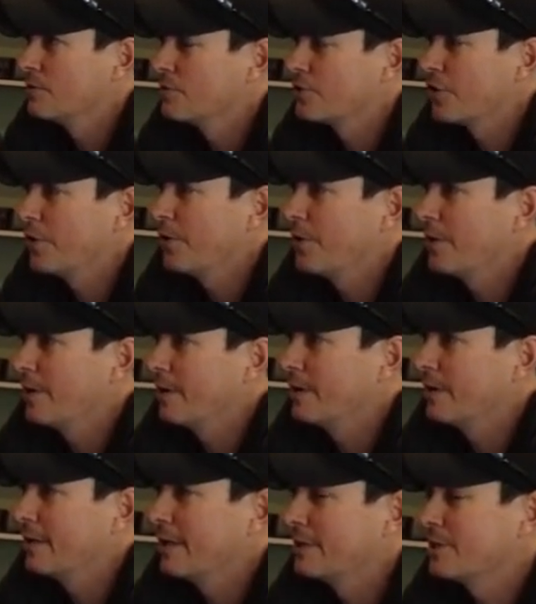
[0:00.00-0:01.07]
so
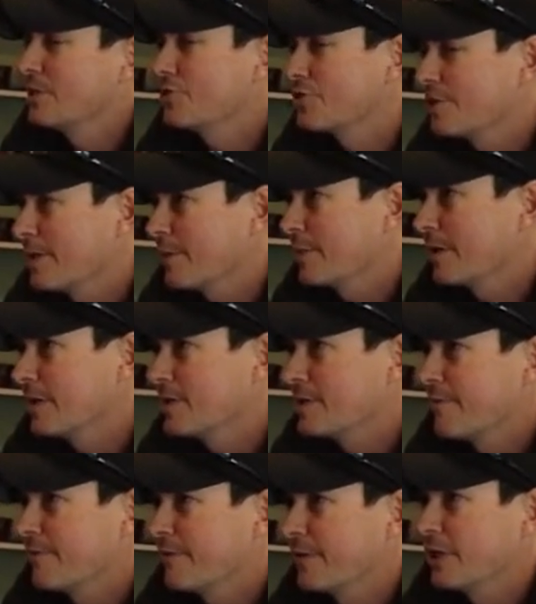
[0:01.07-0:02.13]
it's interesting because
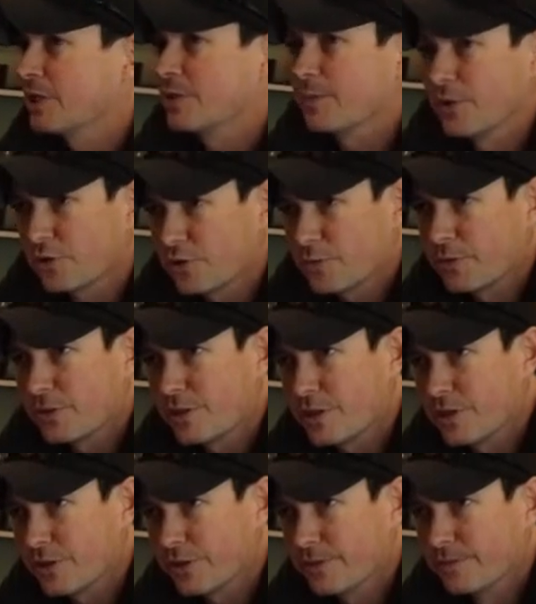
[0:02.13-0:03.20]
I'm a very spiritual
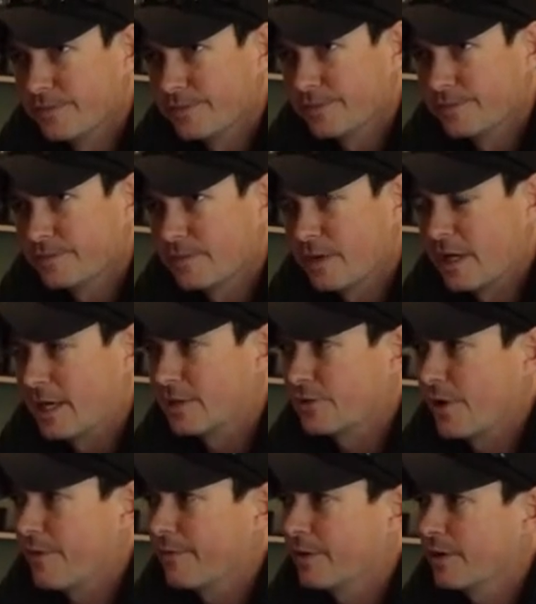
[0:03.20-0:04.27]
person too. Yeah. And
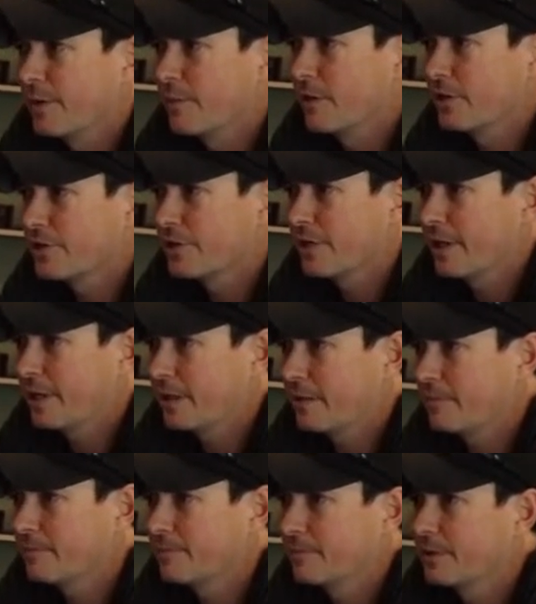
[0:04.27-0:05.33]
so I'm very much
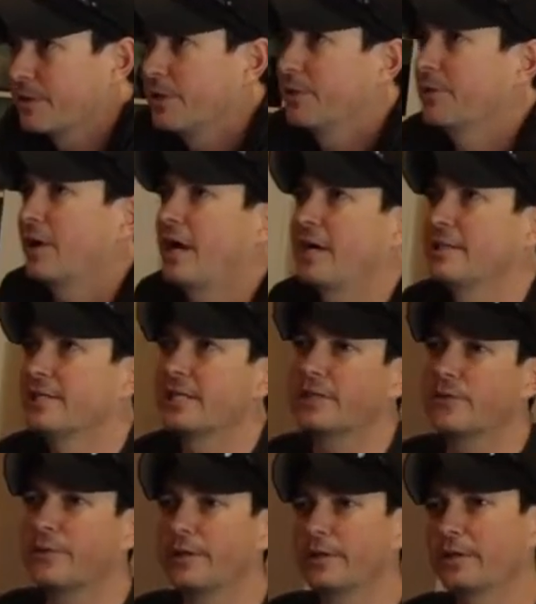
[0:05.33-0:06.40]
like, you know, God, take
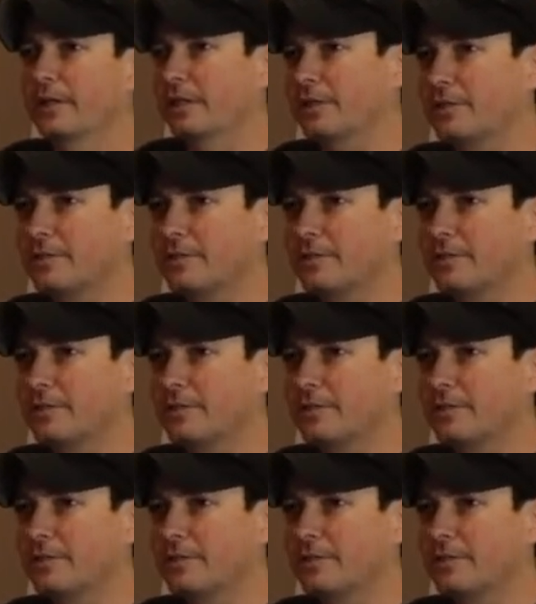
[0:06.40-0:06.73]
the wheel, like